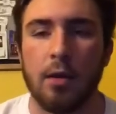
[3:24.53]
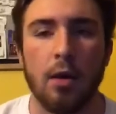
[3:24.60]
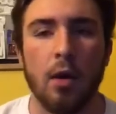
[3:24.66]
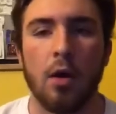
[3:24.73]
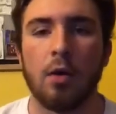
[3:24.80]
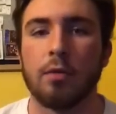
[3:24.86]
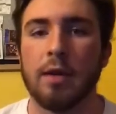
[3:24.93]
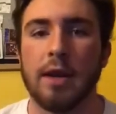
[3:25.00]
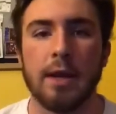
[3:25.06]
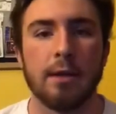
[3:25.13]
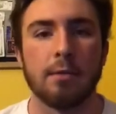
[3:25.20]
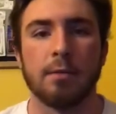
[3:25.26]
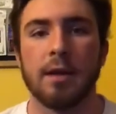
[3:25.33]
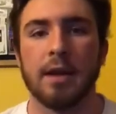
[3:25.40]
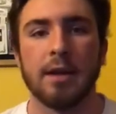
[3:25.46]
already
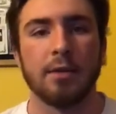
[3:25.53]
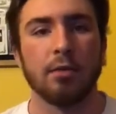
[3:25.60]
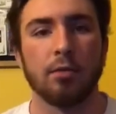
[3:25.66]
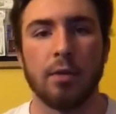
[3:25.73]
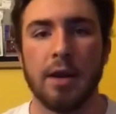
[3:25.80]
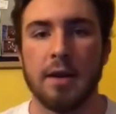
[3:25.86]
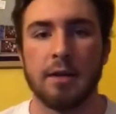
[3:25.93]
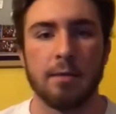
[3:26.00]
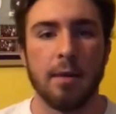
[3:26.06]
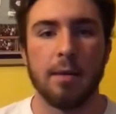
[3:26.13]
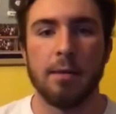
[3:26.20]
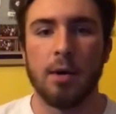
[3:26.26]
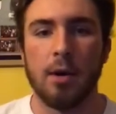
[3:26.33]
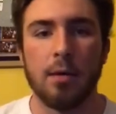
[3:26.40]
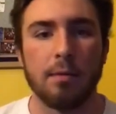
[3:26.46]
ready to rant to my
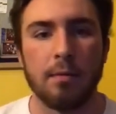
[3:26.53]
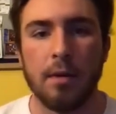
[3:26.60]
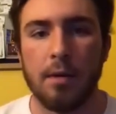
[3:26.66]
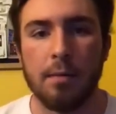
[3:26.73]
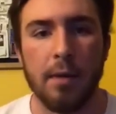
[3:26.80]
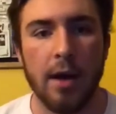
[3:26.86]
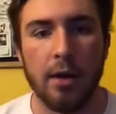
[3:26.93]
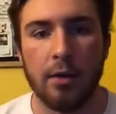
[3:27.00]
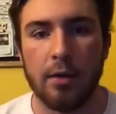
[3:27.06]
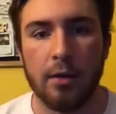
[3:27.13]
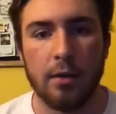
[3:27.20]
mom about